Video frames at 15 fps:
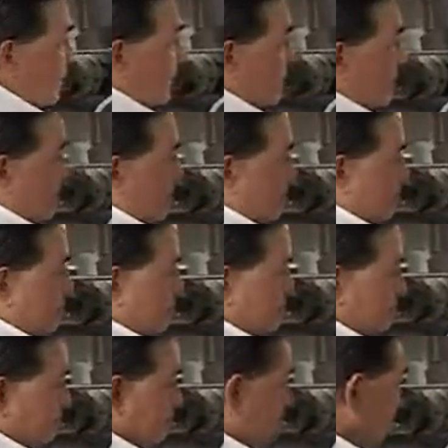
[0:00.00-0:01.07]
of different kinds of
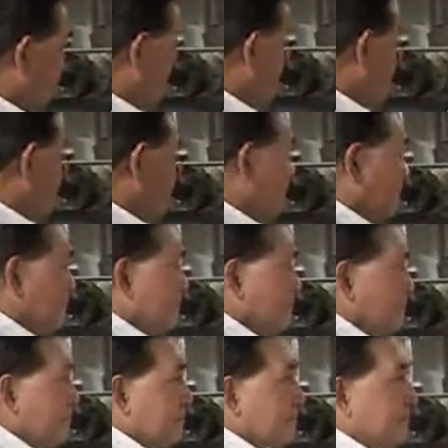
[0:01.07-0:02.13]
feedback from
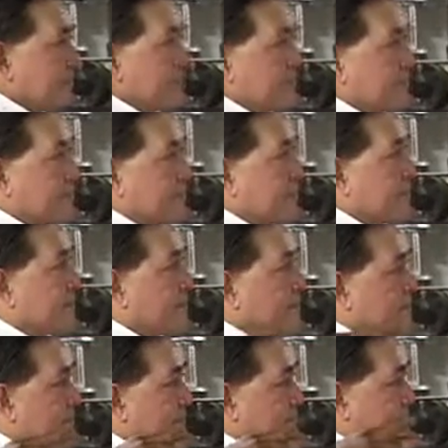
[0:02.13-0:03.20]
the BMS,
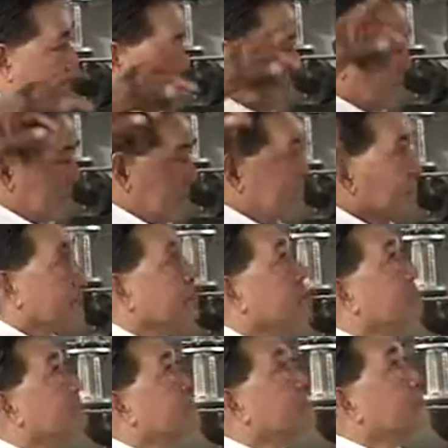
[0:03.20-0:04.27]
which helps the engineers
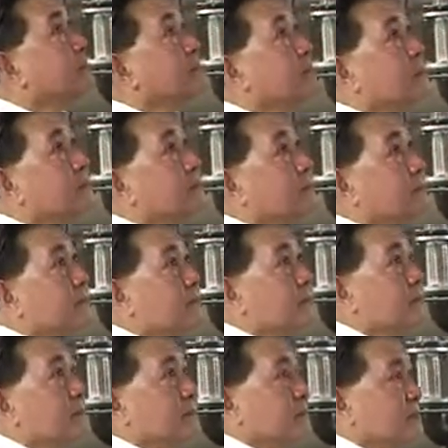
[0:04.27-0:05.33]
monitor everything.
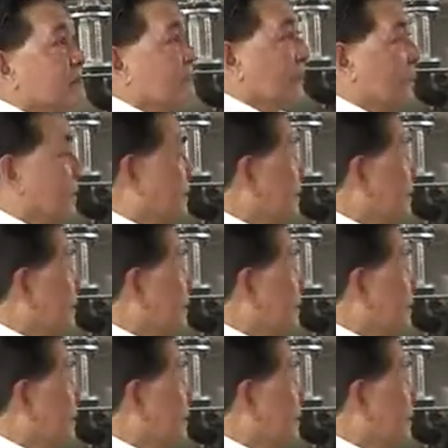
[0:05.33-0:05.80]
So it's such a